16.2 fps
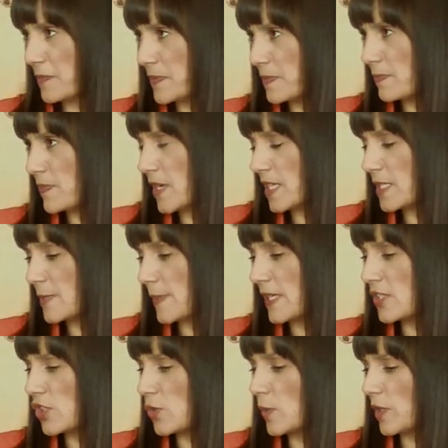of uh,
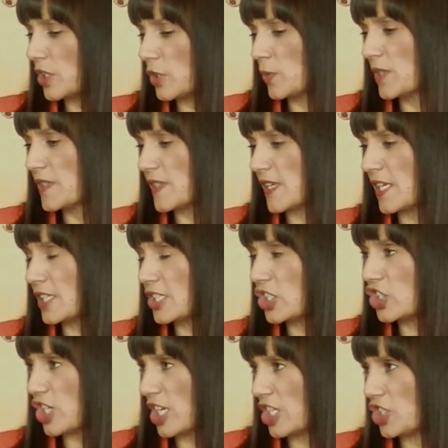speaks to what you were saying to
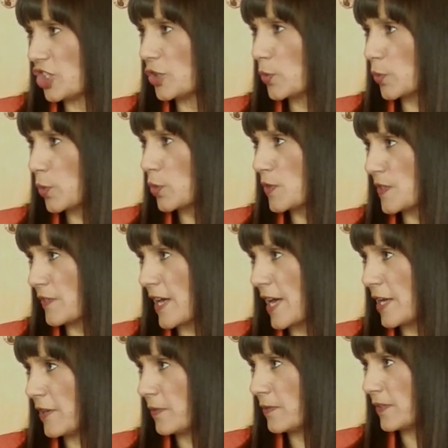changing the rules of
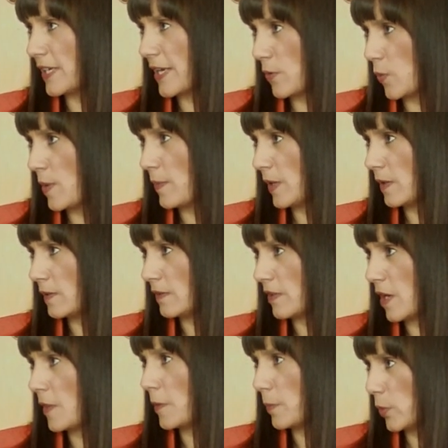how to get women
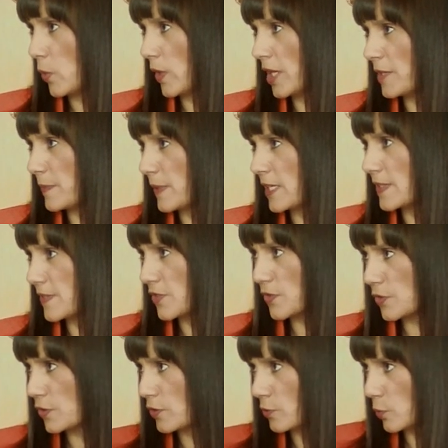on the board because there's
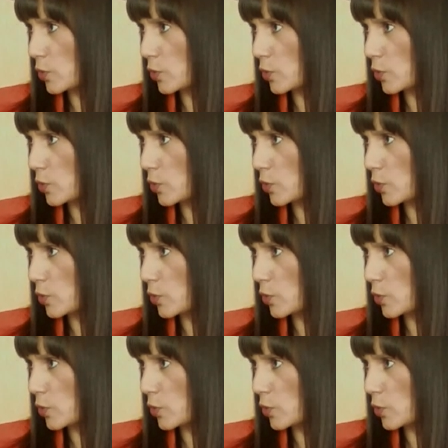certain